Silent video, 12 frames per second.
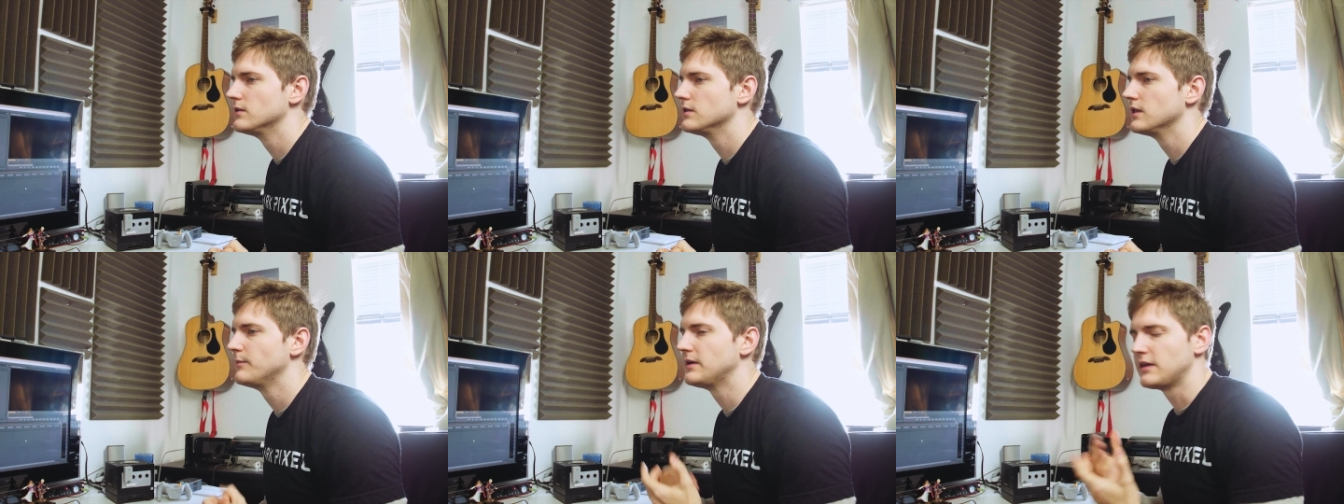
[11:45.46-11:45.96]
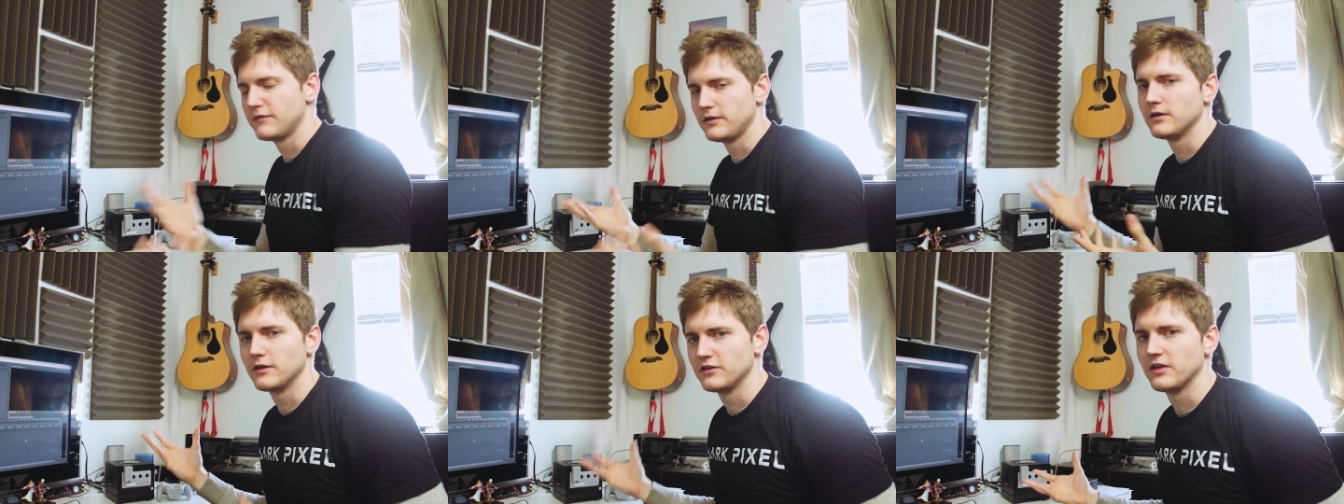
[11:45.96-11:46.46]
Let me give you
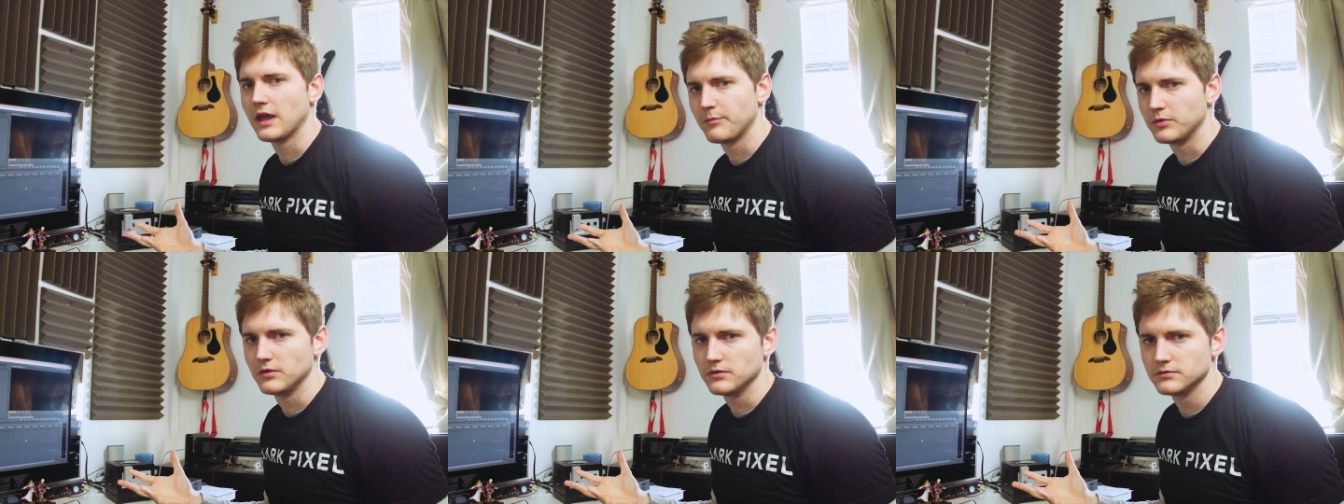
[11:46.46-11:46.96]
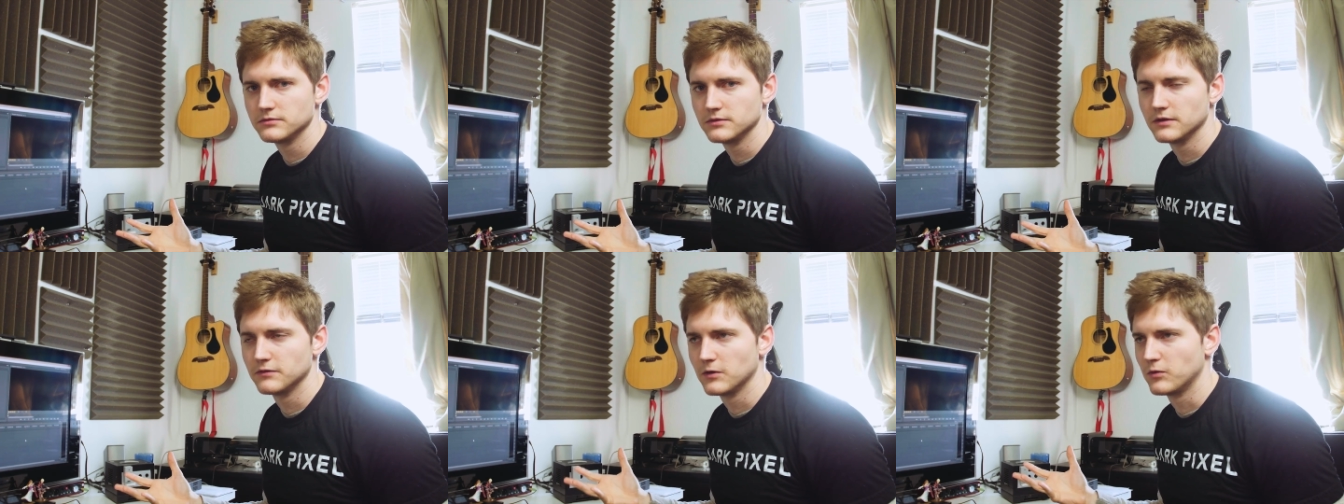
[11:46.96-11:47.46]
an example
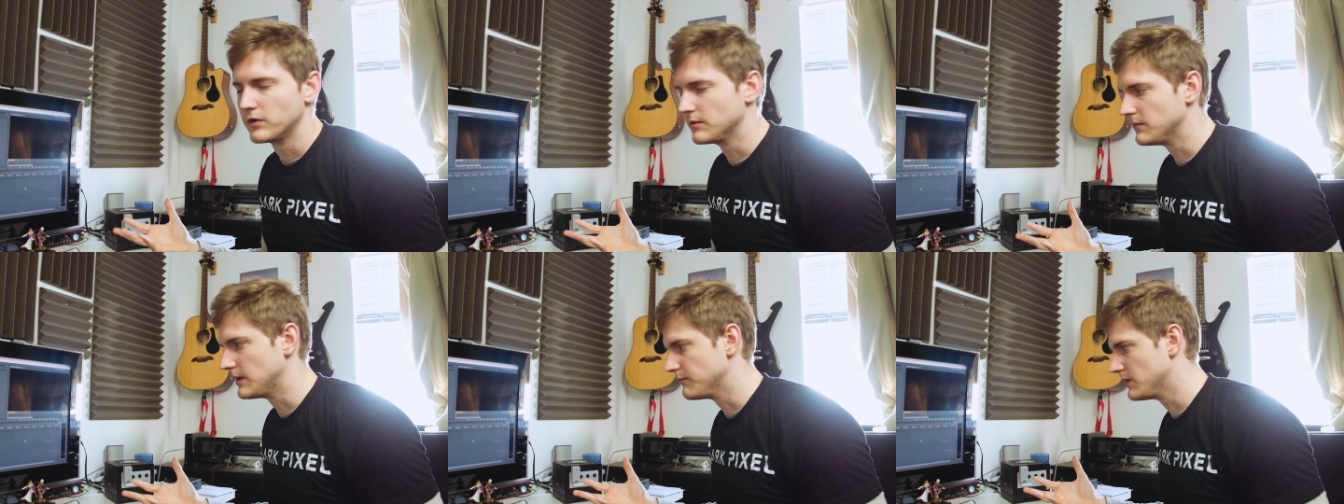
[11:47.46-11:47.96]
of what I mean